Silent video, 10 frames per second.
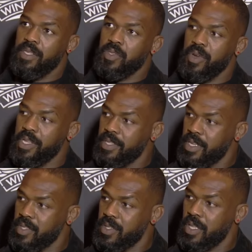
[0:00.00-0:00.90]

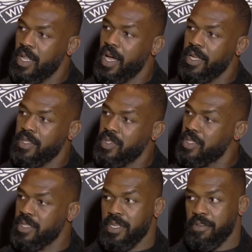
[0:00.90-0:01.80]
transcends a lot. It's
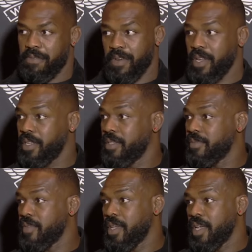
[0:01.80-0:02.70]
just different.
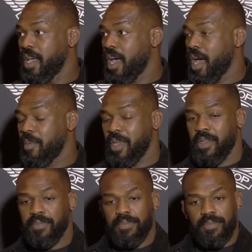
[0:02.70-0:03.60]
I mean,
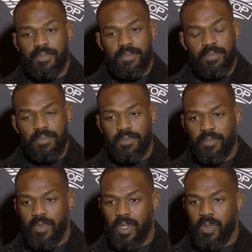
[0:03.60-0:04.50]

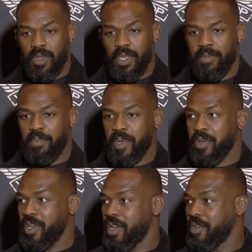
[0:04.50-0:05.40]
you get
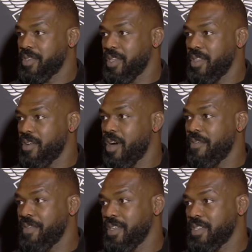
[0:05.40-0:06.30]
billionaires in their
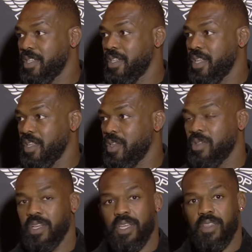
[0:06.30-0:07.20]
office and, and you
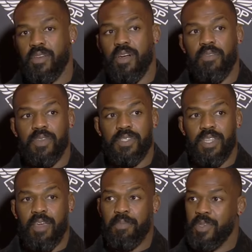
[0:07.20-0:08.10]
look in their office and they
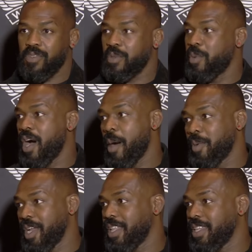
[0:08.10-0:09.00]
have pictures of
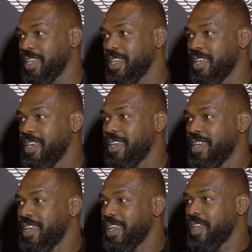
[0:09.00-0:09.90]
Muhammad Ali.
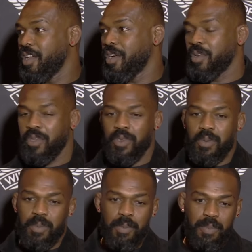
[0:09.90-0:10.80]
You know, you can
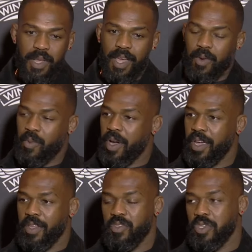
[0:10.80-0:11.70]
be black,
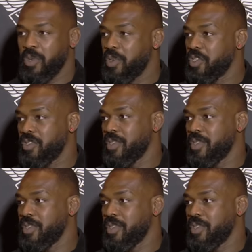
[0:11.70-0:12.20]
white, Jewish,